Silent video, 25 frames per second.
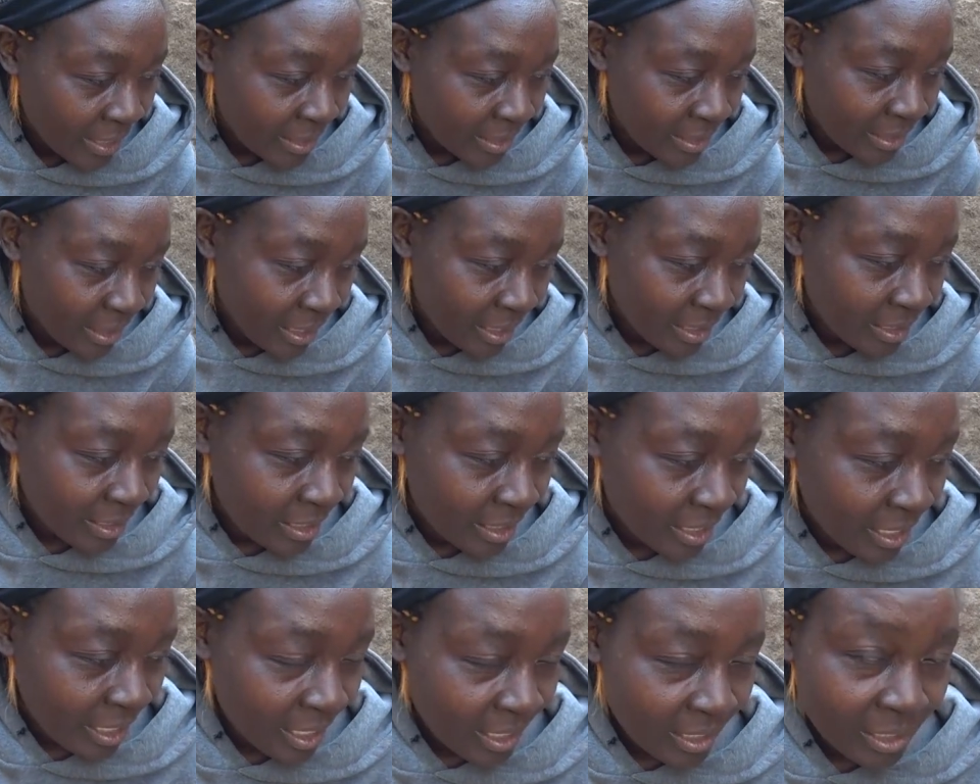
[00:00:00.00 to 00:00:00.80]
it takes
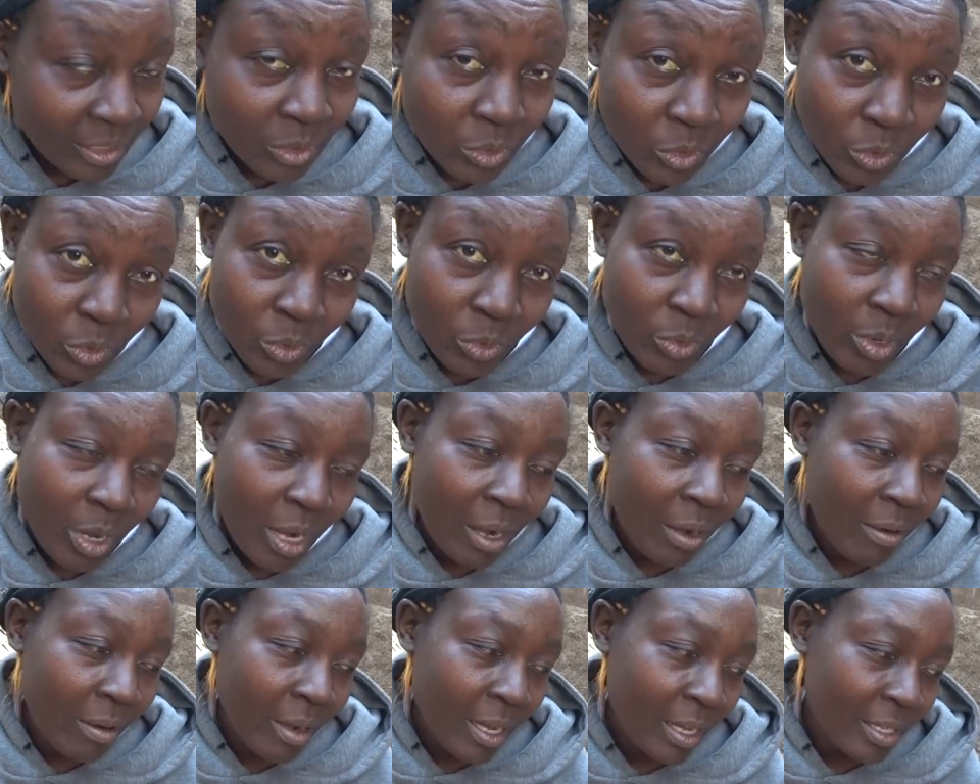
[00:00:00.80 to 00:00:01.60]
like 2
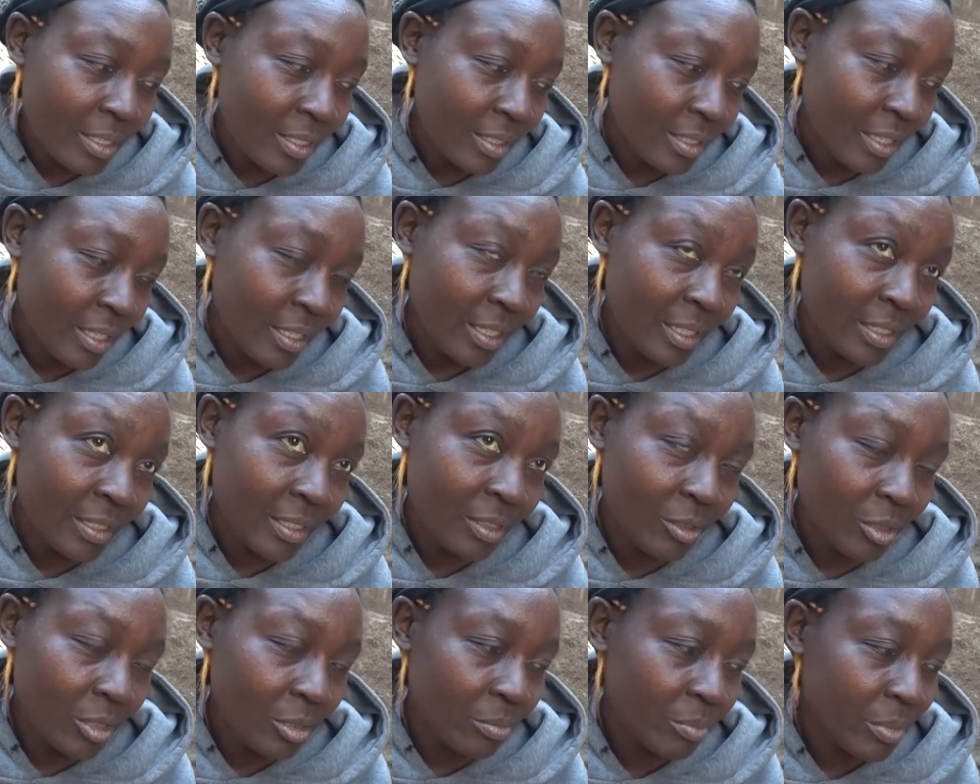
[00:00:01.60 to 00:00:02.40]
hours. It
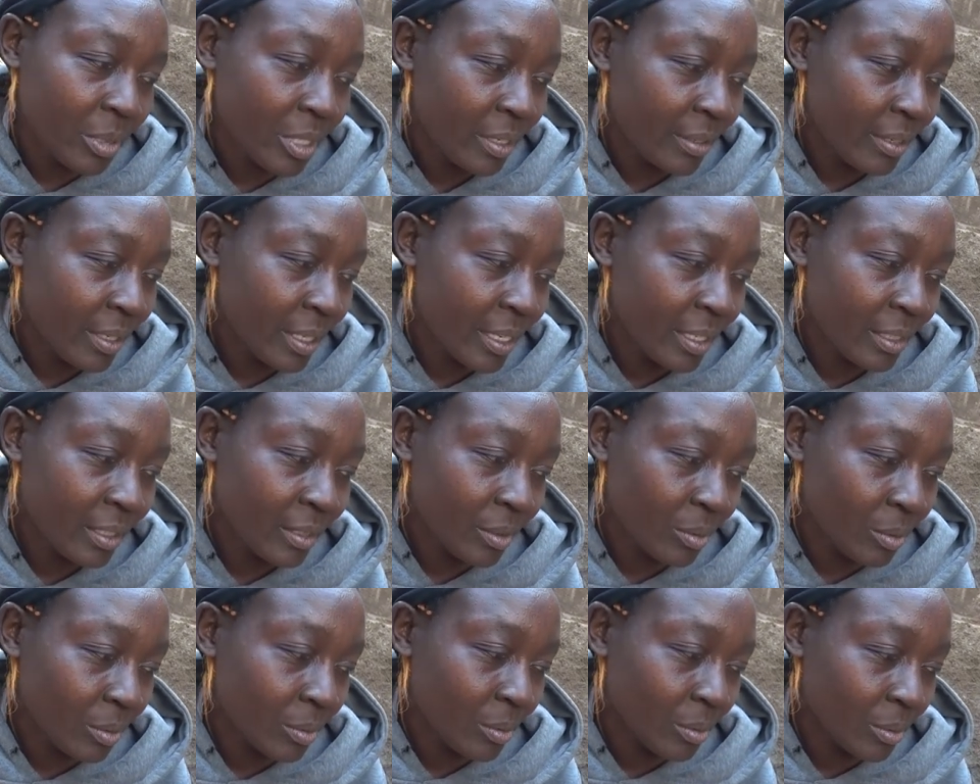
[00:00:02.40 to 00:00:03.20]
will be ready
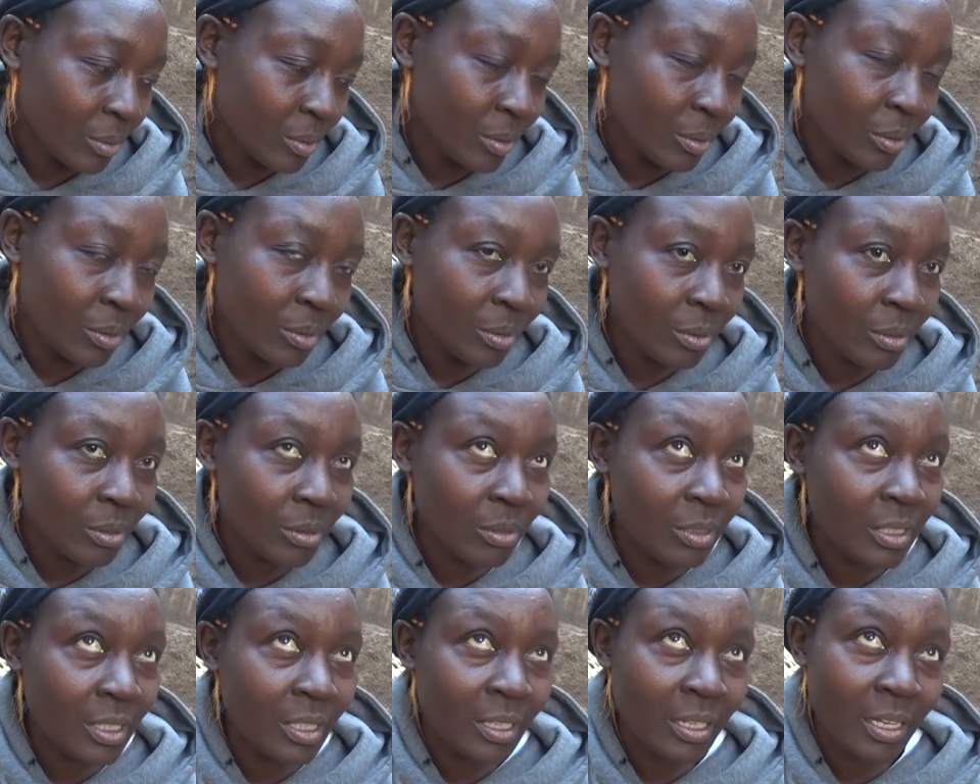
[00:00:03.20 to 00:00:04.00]
2 to
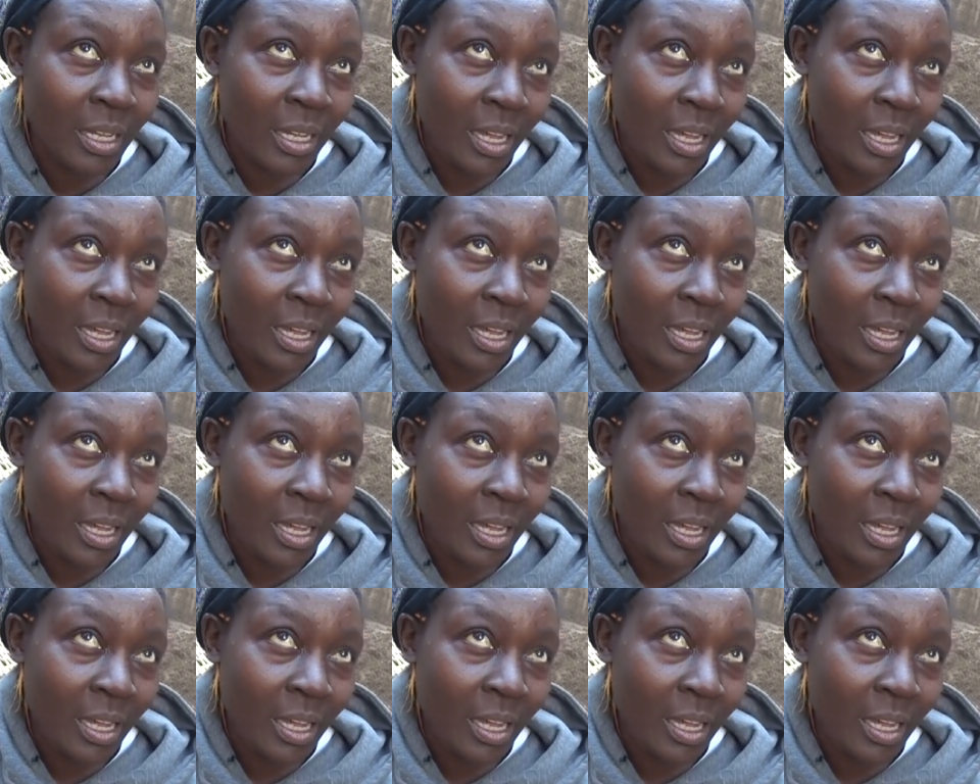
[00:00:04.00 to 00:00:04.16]
3